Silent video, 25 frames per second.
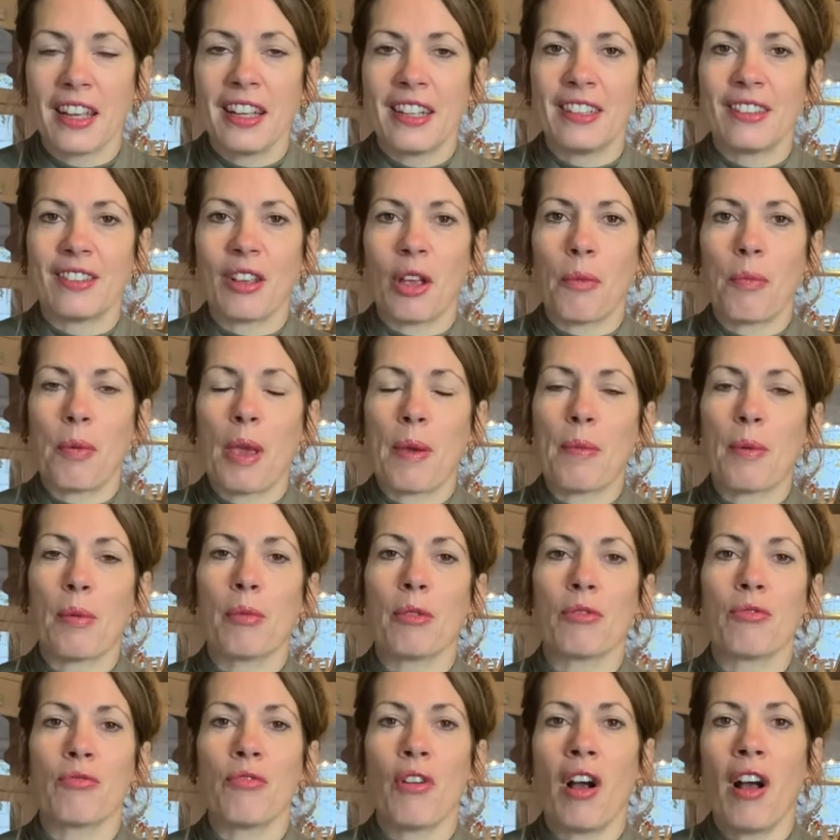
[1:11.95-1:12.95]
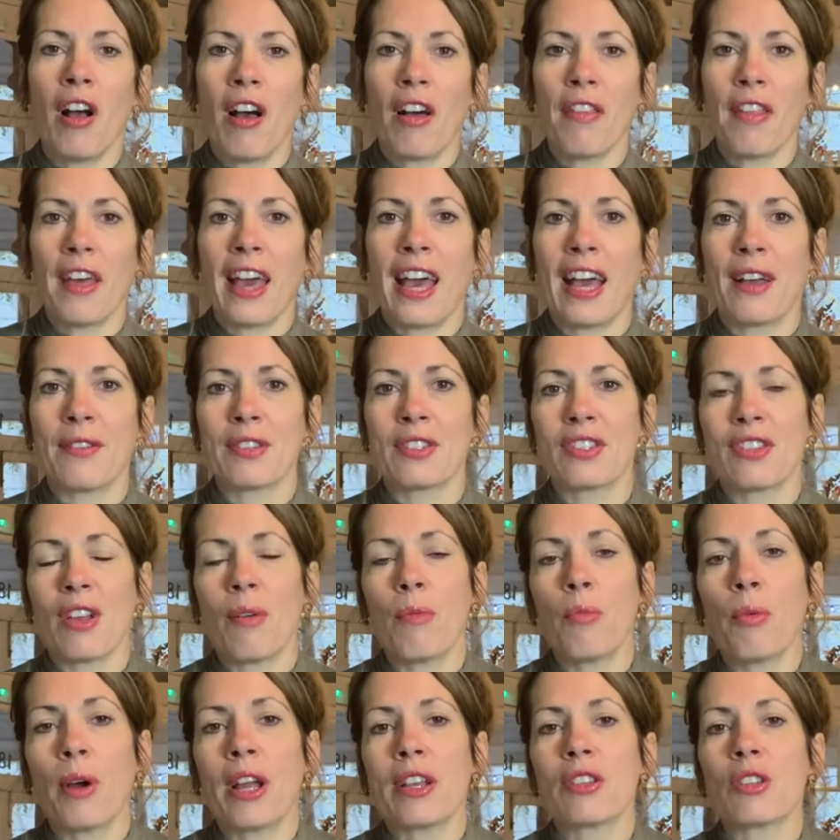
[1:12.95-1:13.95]
So people would rather have
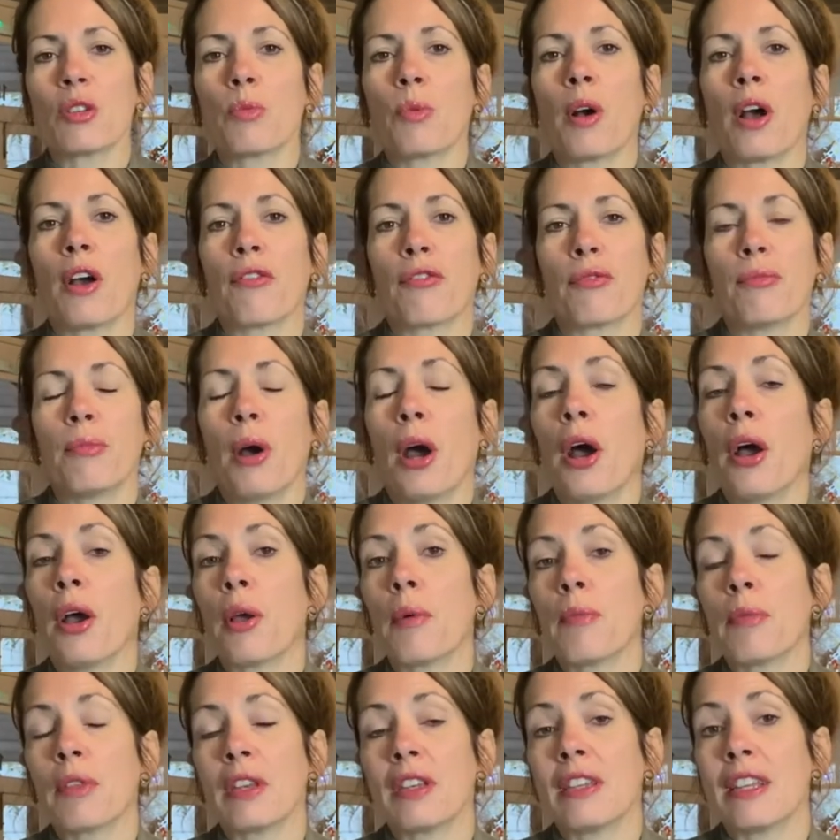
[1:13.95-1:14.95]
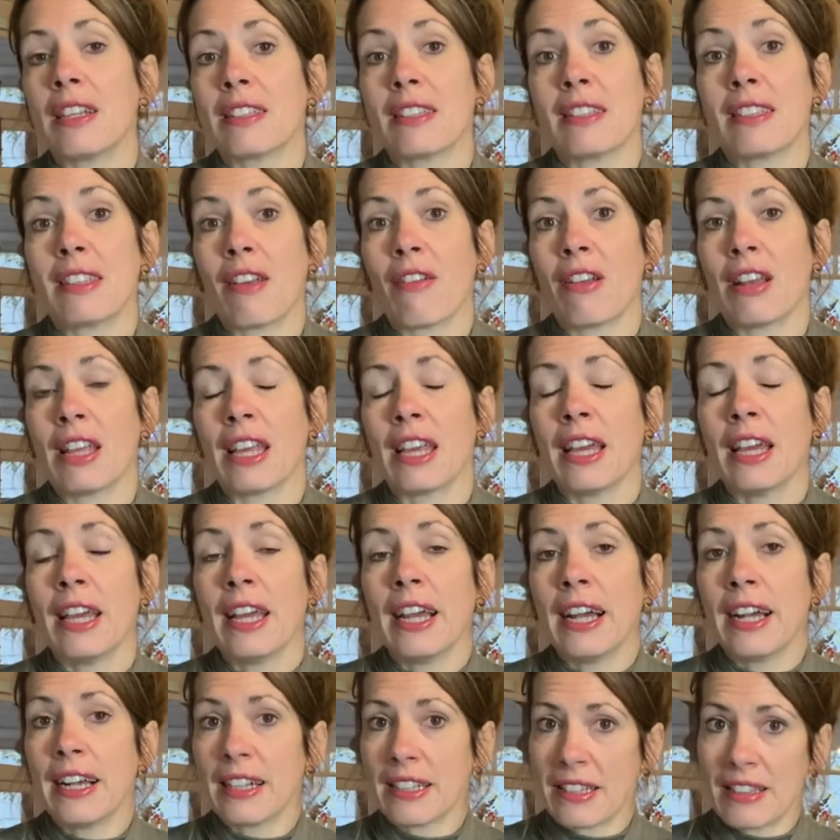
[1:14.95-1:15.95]
somewhere to work from home than necessarily
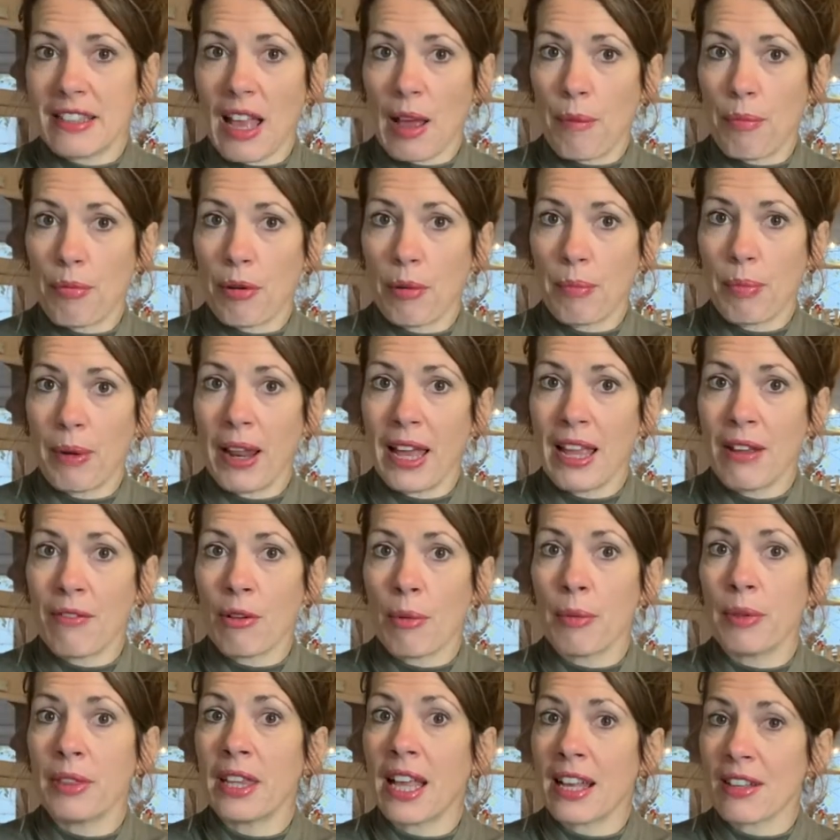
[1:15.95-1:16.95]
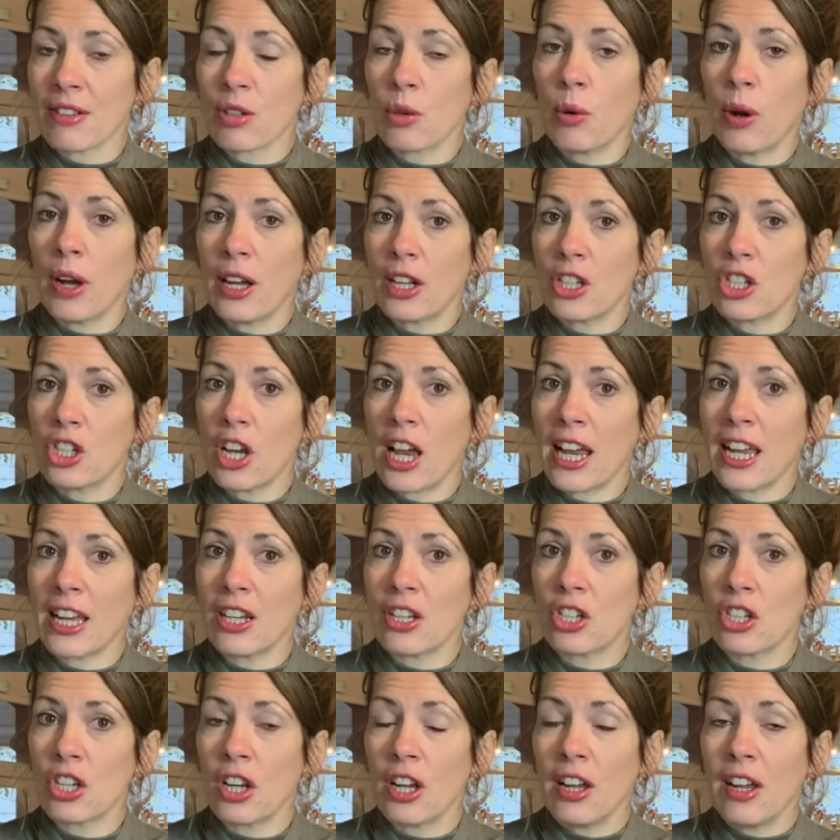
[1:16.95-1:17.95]
a separate playroom, and that's quite a
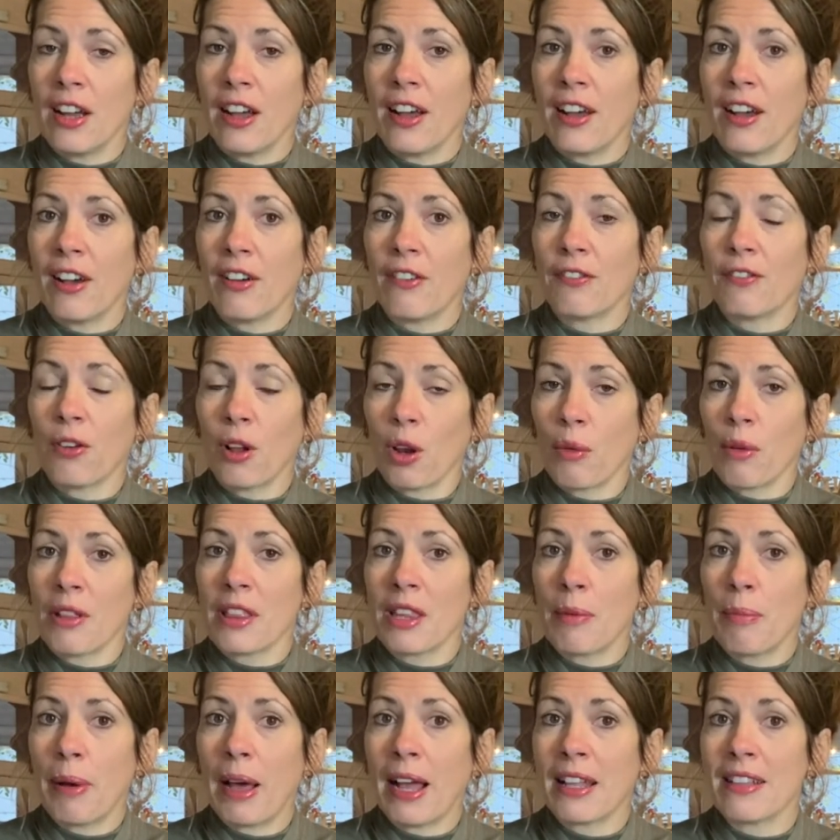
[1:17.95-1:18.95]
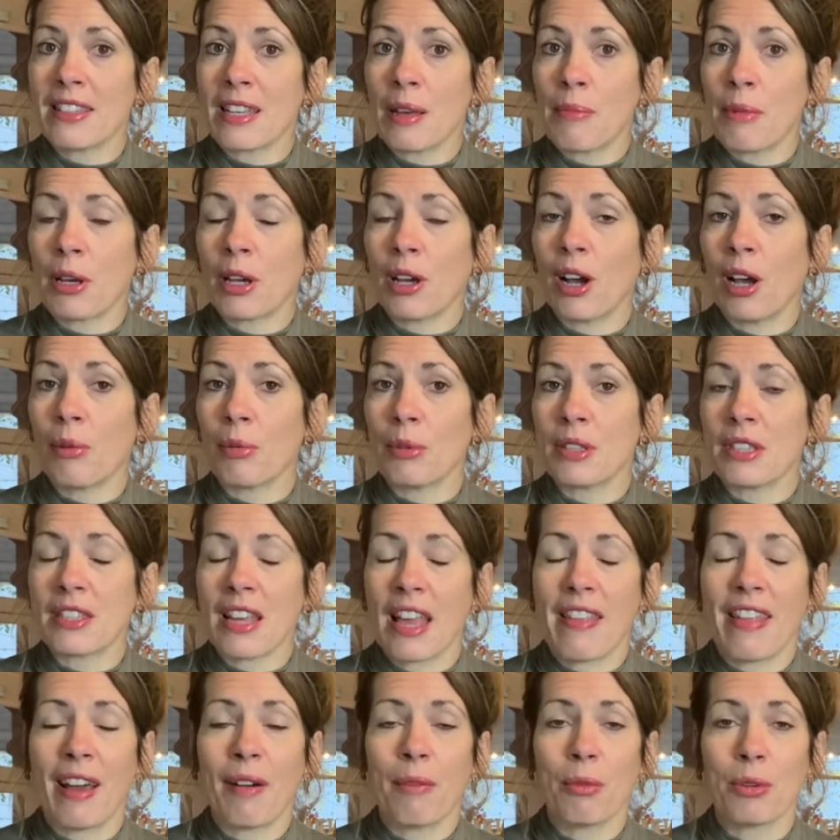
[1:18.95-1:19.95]
change following the pandemic. I would
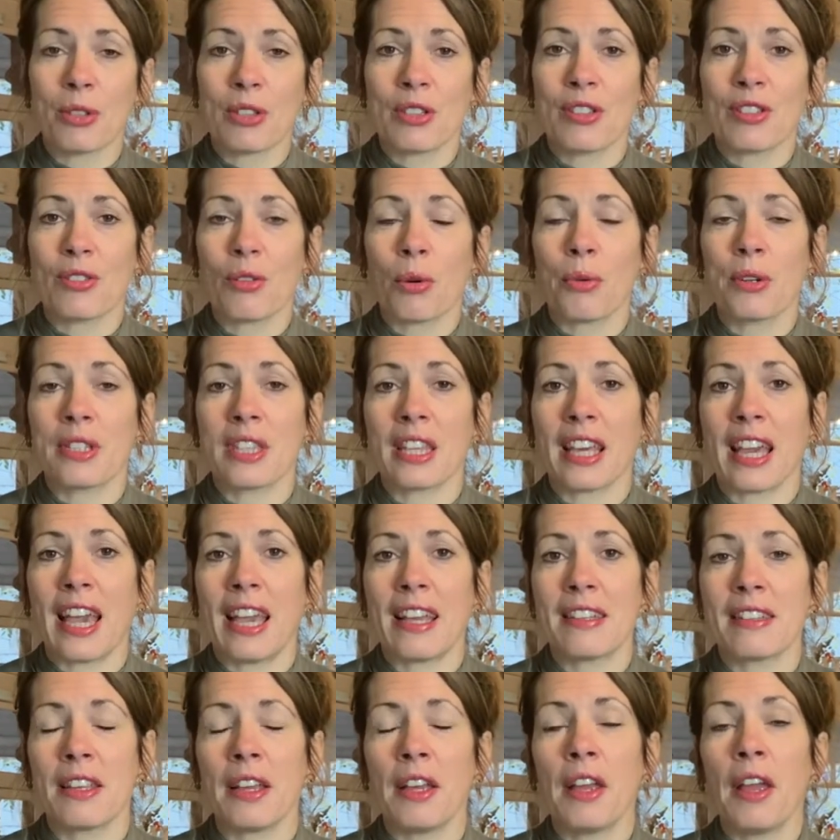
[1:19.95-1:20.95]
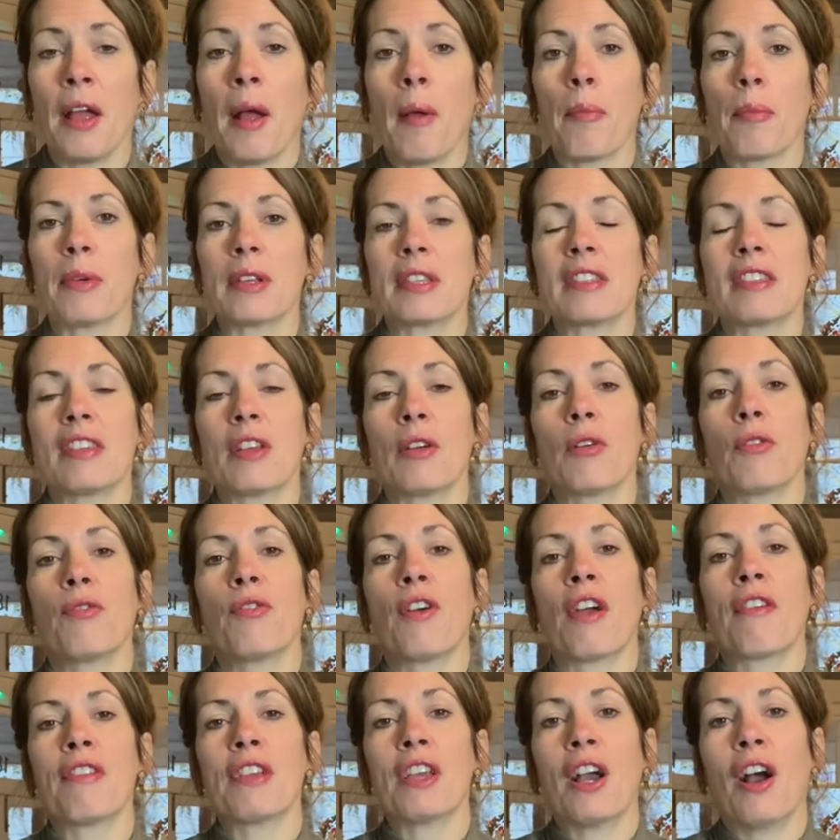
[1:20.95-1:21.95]
say that wasn't always the case, but still
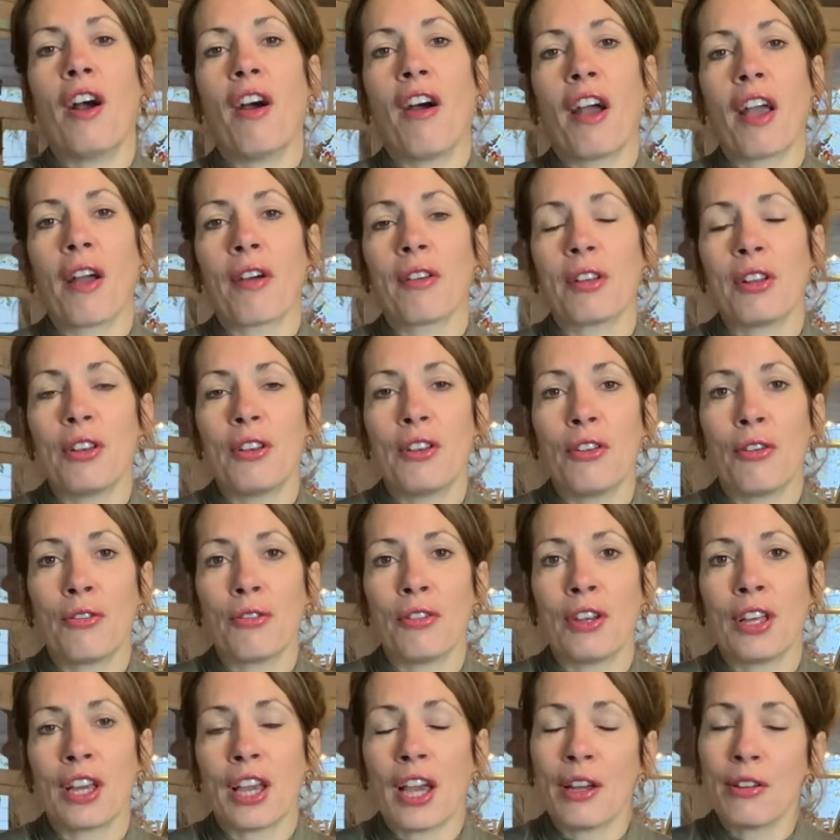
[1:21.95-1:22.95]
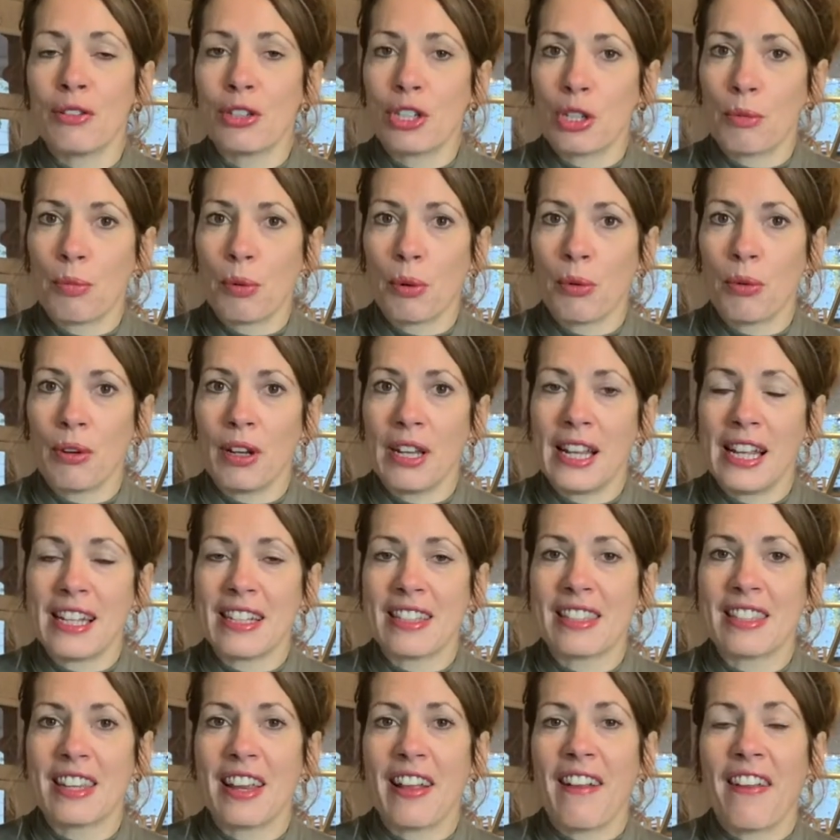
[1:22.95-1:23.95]
very high on a non-negotiable
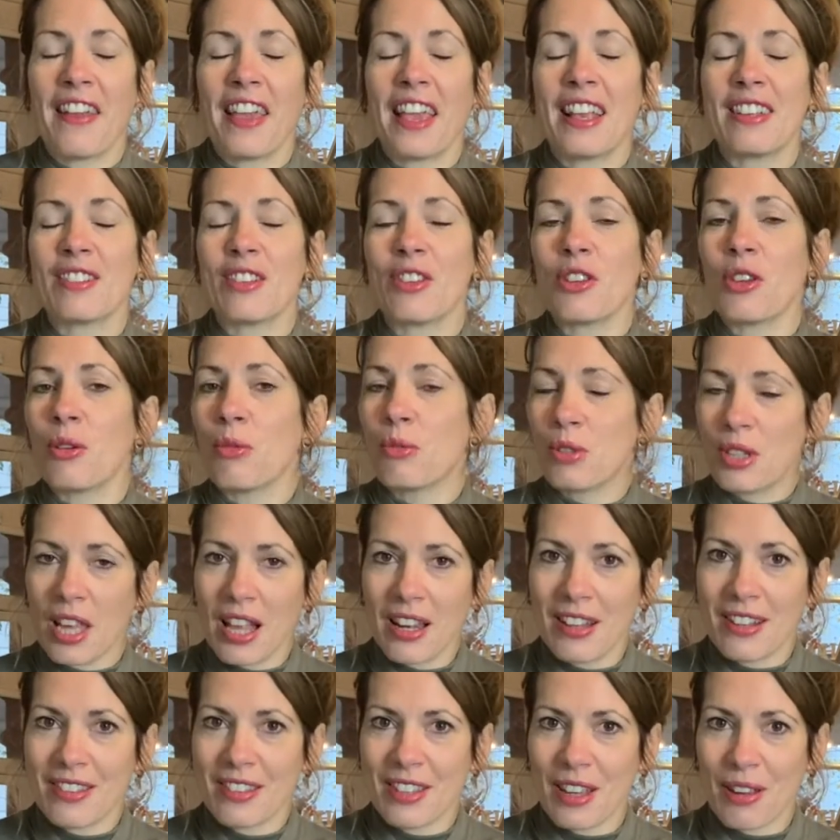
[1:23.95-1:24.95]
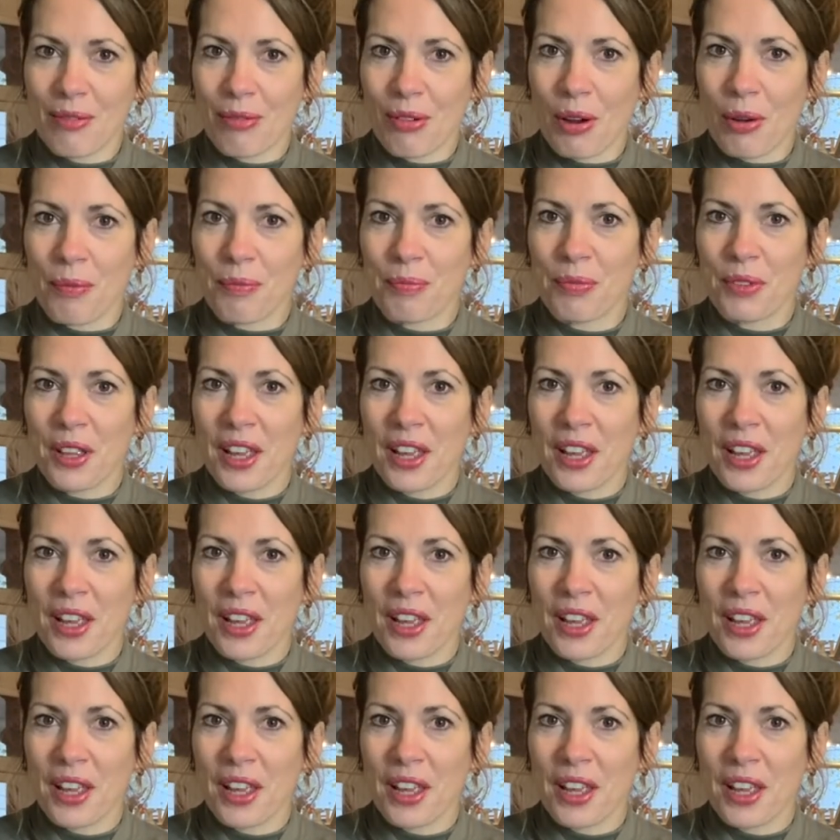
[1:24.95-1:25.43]
list is a utility room.